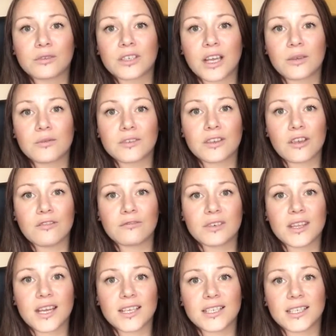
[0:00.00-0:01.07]
scale that's over
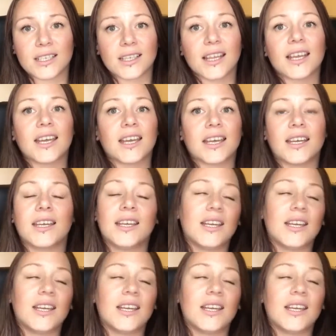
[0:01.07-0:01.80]
in that tank there.